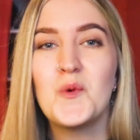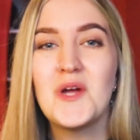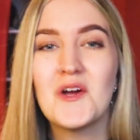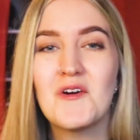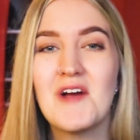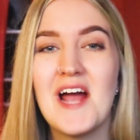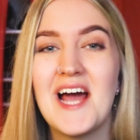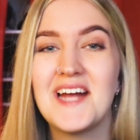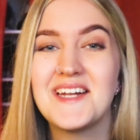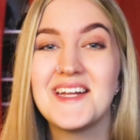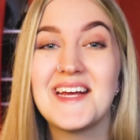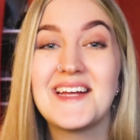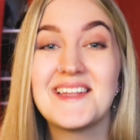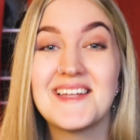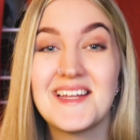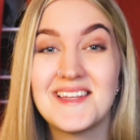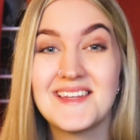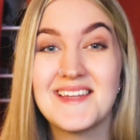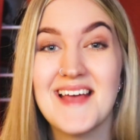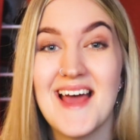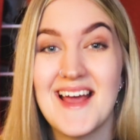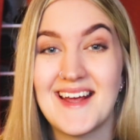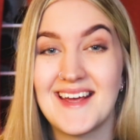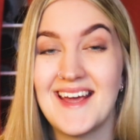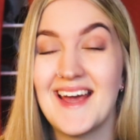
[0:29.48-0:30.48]
We are ending the
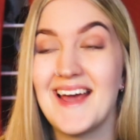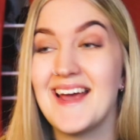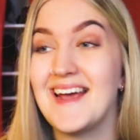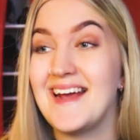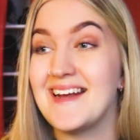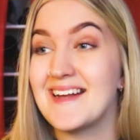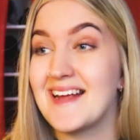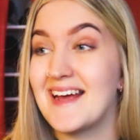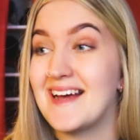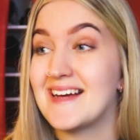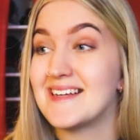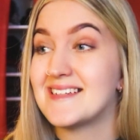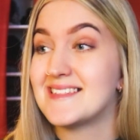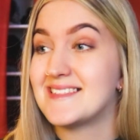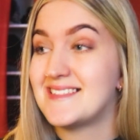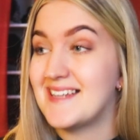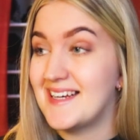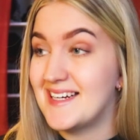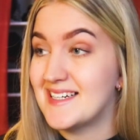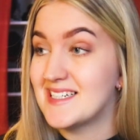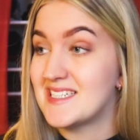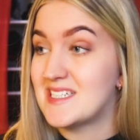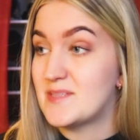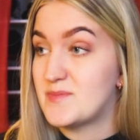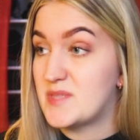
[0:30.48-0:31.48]
decade, and
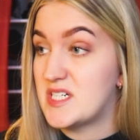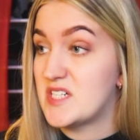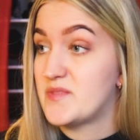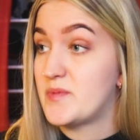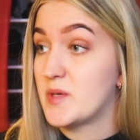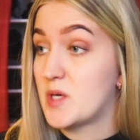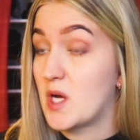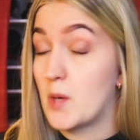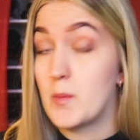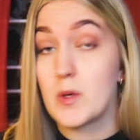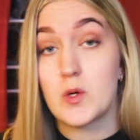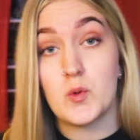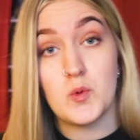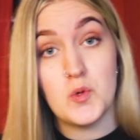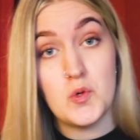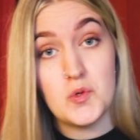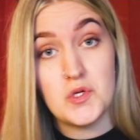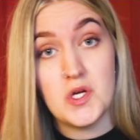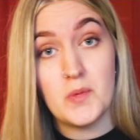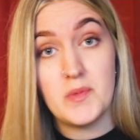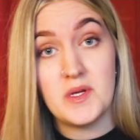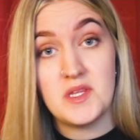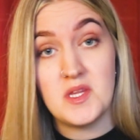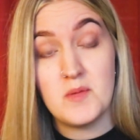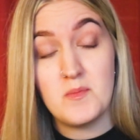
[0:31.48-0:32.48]
damn, I've become a
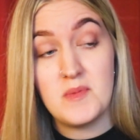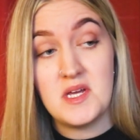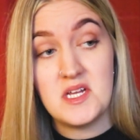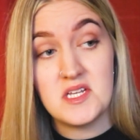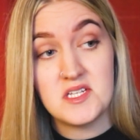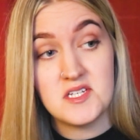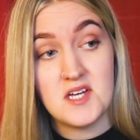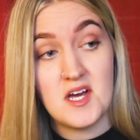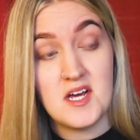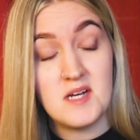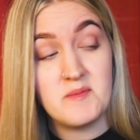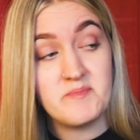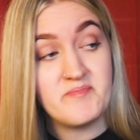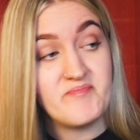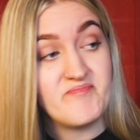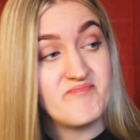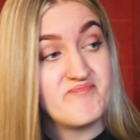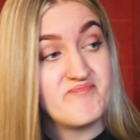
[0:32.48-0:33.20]
grown-up in the meantime.